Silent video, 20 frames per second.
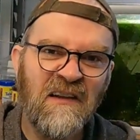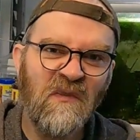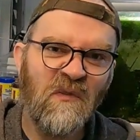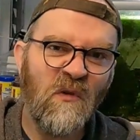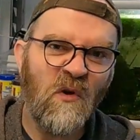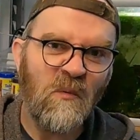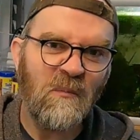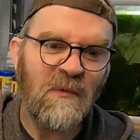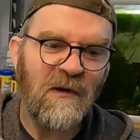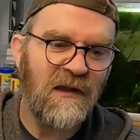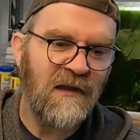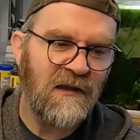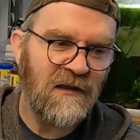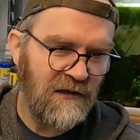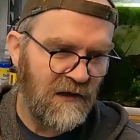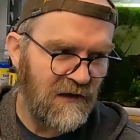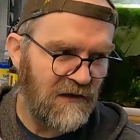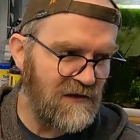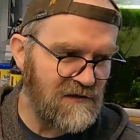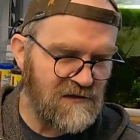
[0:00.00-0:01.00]
Normally,
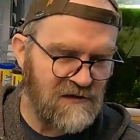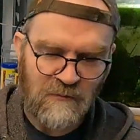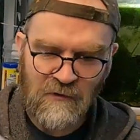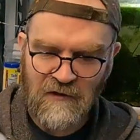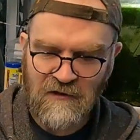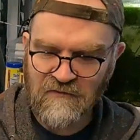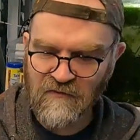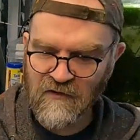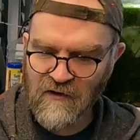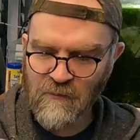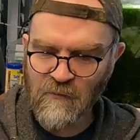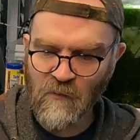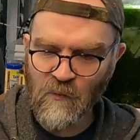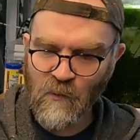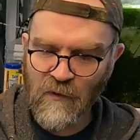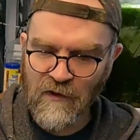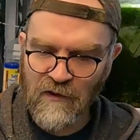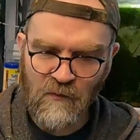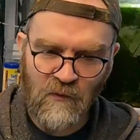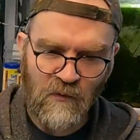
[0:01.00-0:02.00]
it doesn't mix very
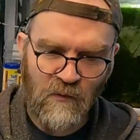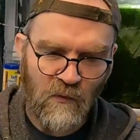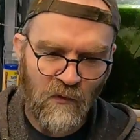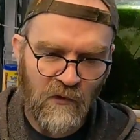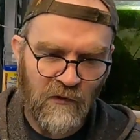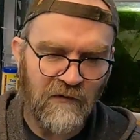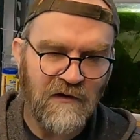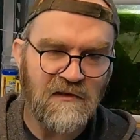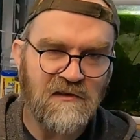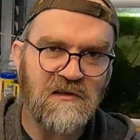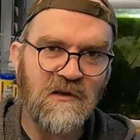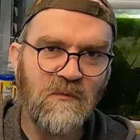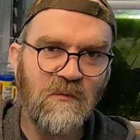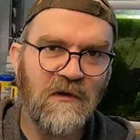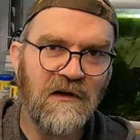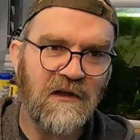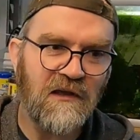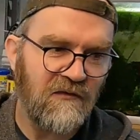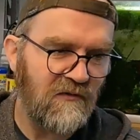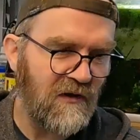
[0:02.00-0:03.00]
well with water, right? So you
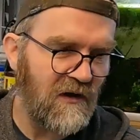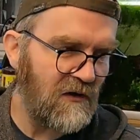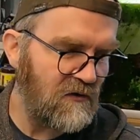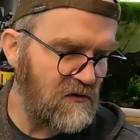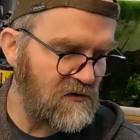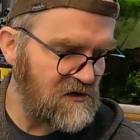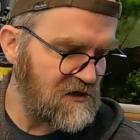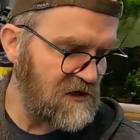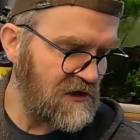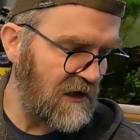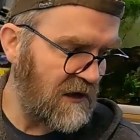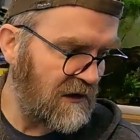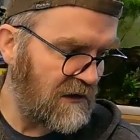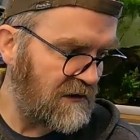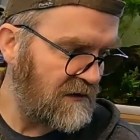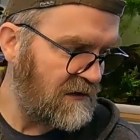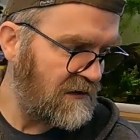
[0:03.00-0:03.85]
want to give it a good shake.